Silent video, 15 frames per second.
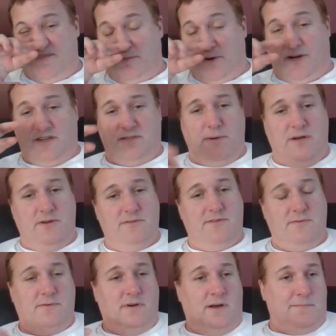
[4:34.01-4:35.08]
at my
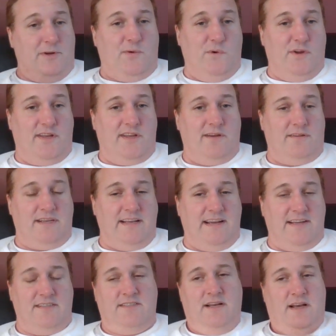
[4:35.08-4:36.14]
disposal. I'm not working on the
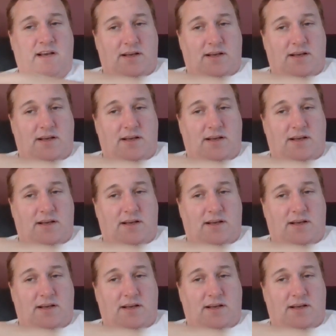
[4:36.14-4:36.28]
case.